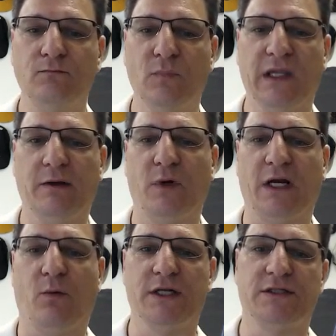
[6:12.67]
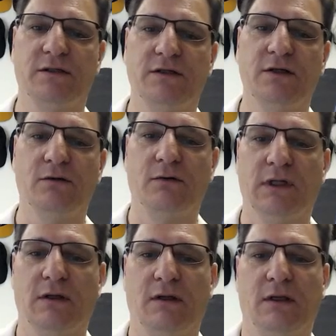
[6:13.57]
Then what I want you to do
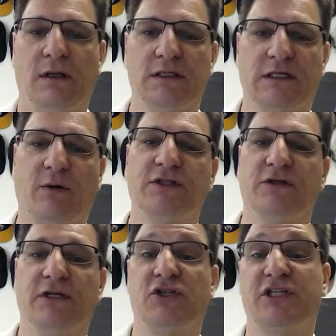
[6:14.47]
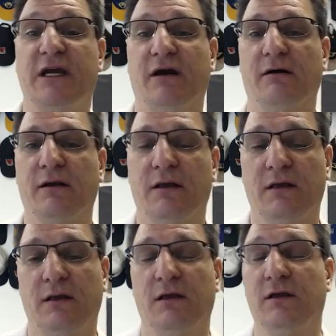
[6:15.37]
is I want you to share
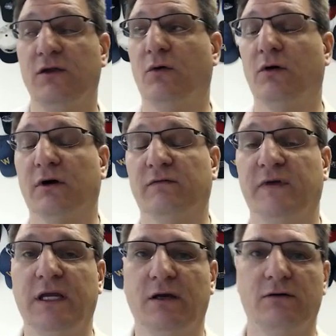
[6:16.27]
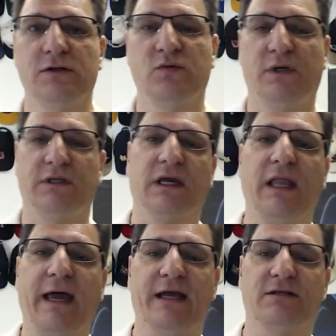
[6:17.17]
your videos with the
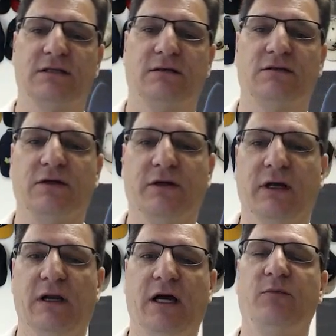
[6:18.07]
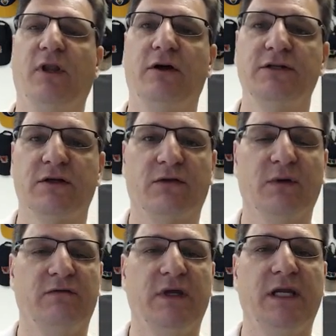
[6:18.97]
class. So you're going to upload your
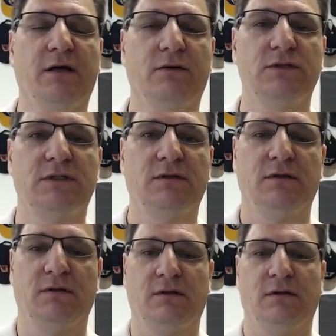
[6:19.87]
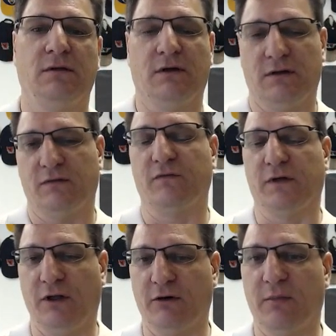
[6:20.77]
3 videos for
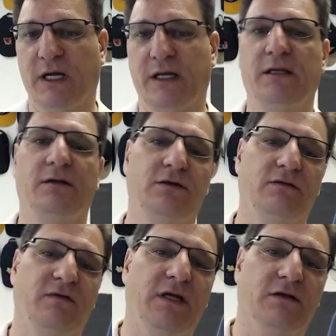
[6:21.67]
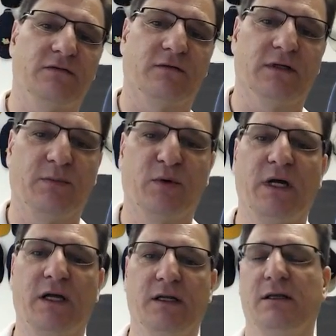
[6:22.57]
the lower body and 2 videos for the upper
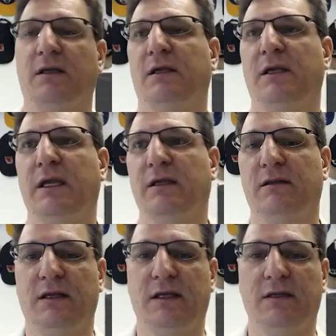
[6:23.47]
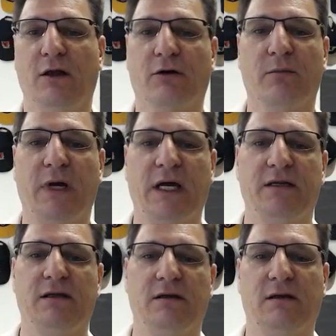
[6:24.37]
body in the lower
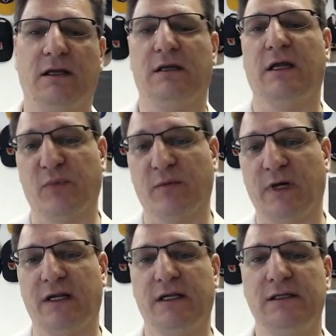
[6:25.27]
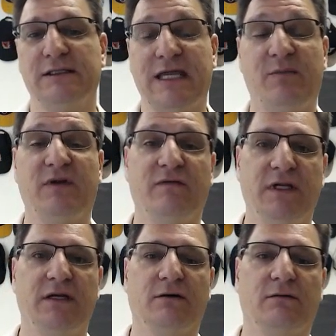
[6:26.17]
body and upper body taping
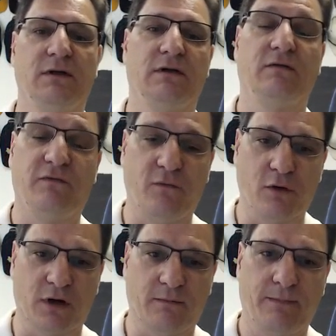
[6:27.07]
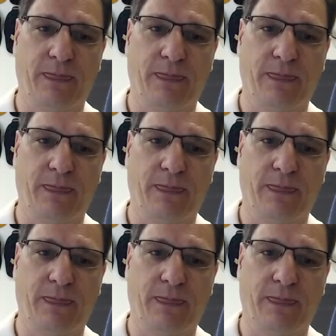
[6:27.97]
video forum.